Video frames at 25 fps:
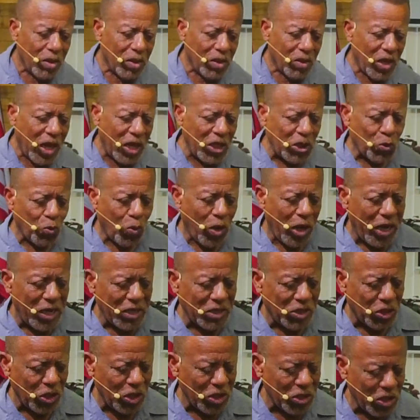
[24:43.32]
That's why it
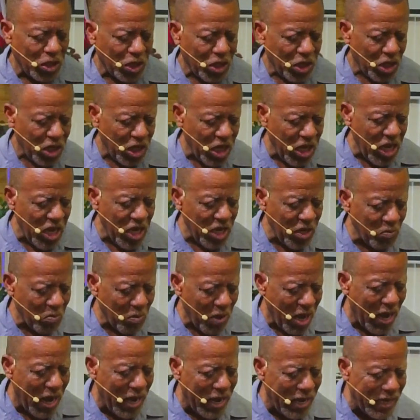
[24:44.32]
says, in
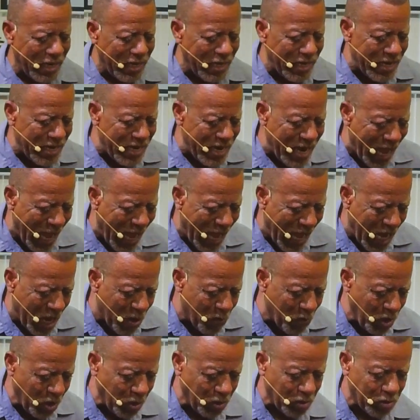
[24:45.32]
my
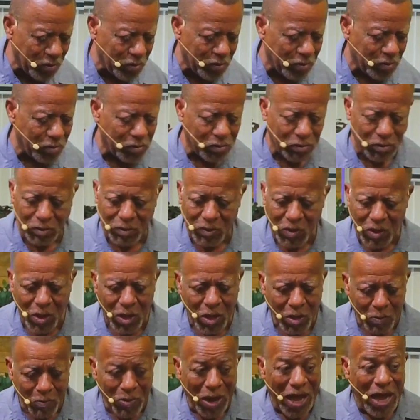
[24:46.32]
name,
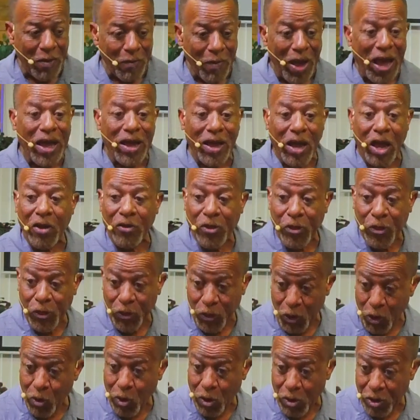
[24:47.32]
by my
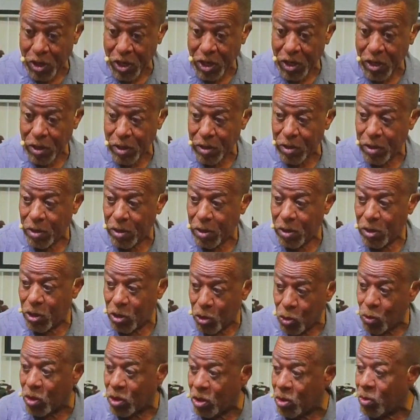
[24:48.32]
authority,
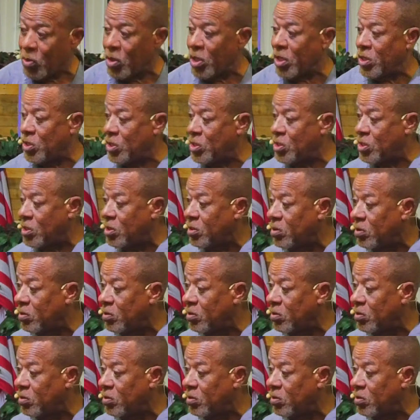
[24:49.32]
you can do this.